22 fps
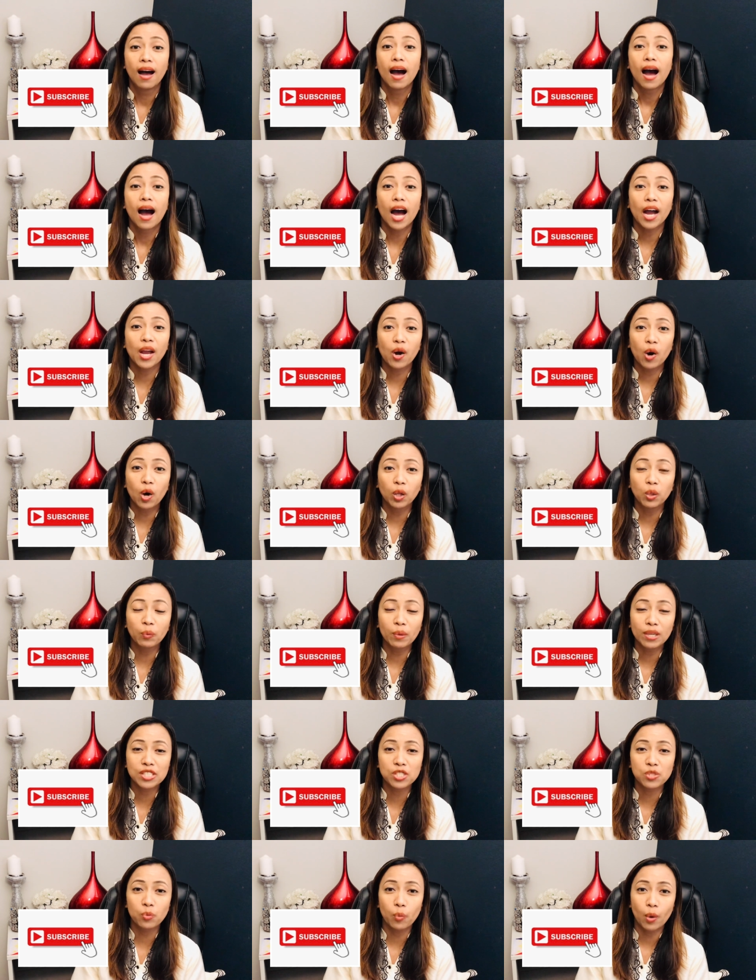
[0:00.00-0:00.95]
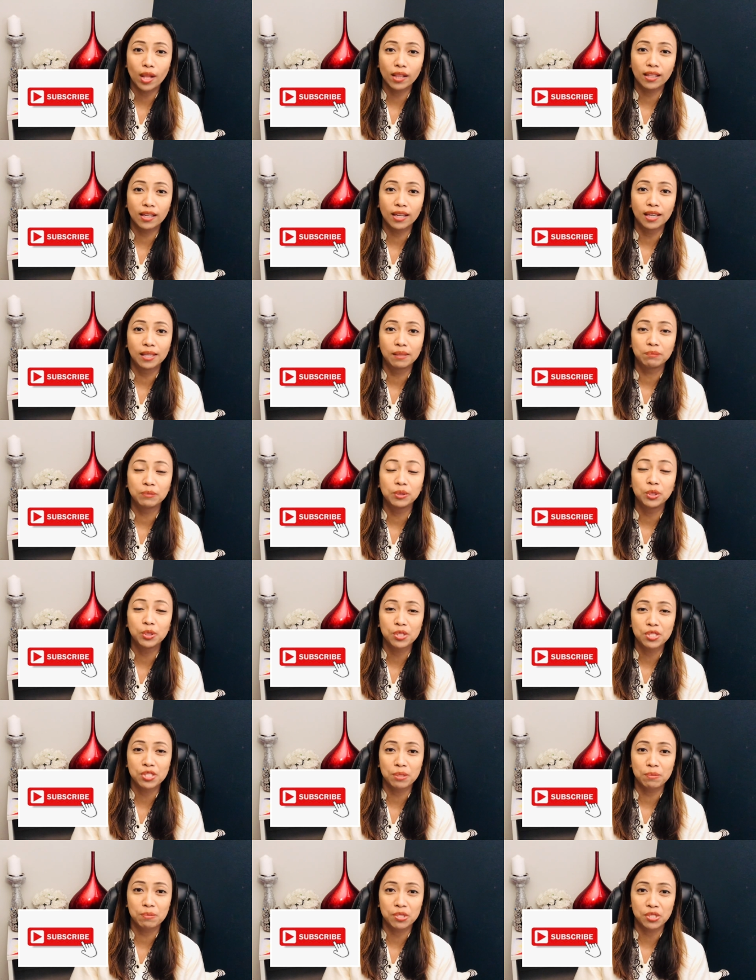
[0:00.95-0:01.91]
I always welcome new
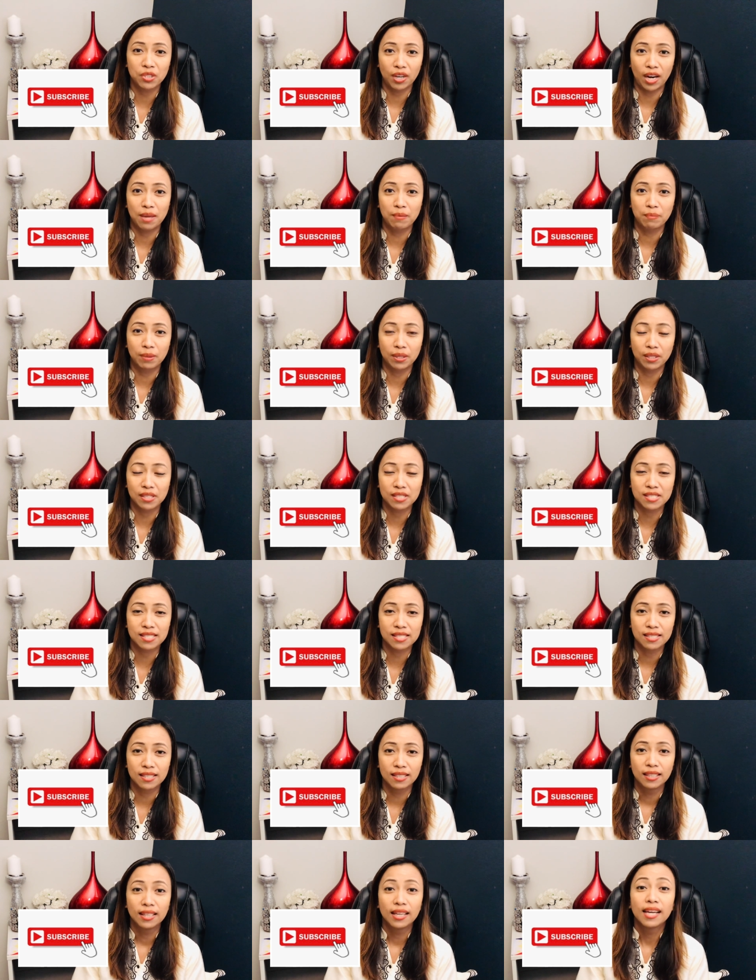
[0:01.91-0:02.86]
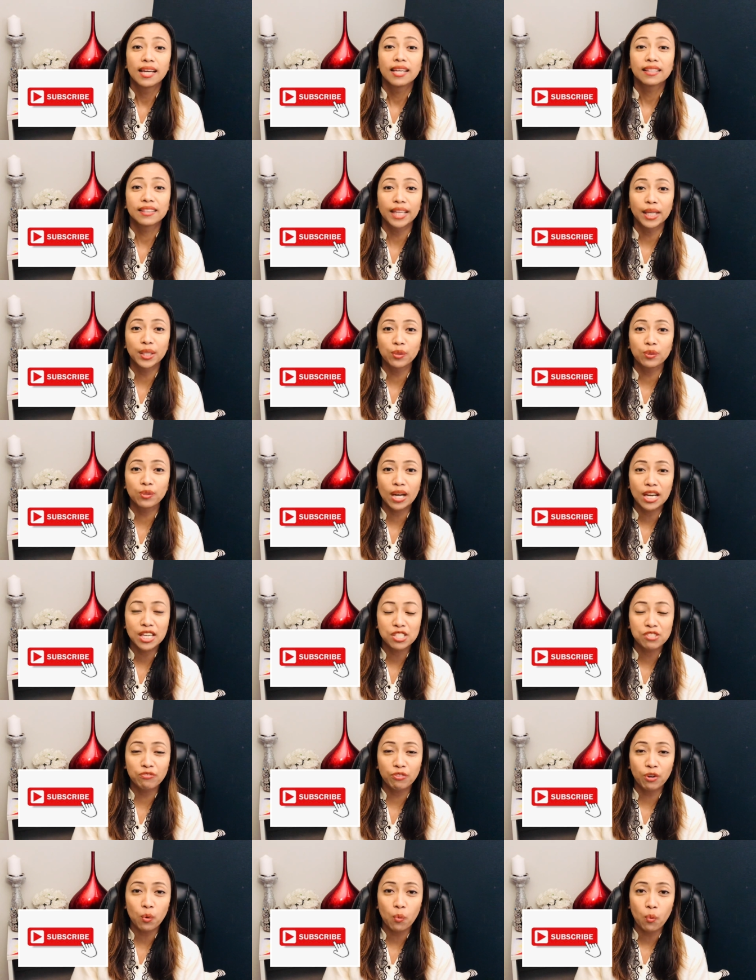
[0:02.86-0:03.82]
subscribers. Thank you guys
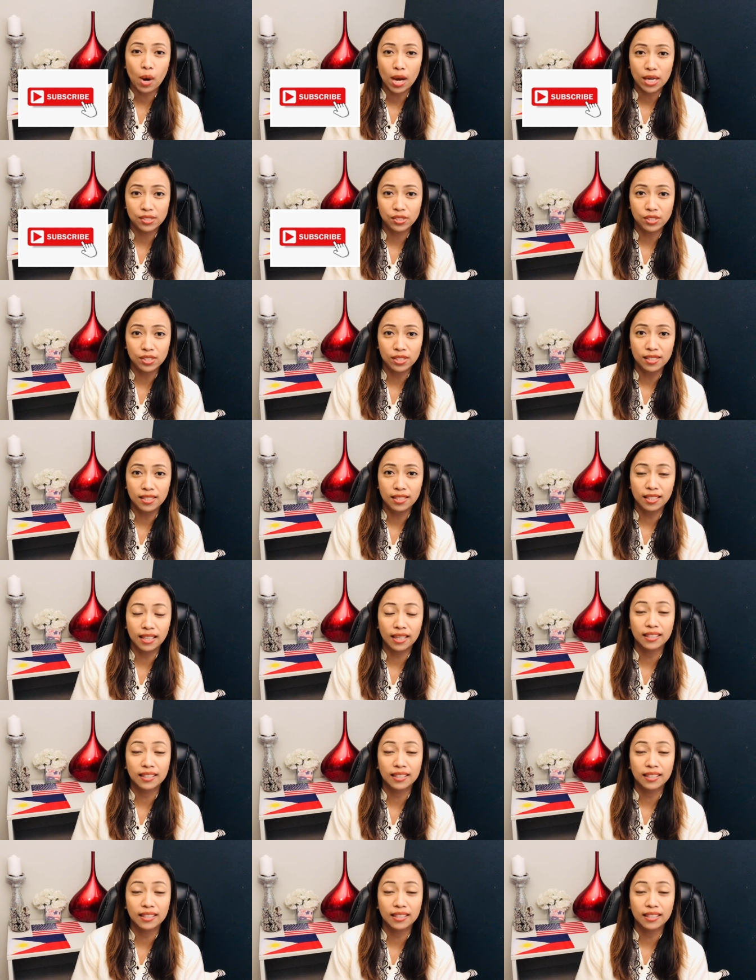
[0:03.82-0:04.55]
for watching, and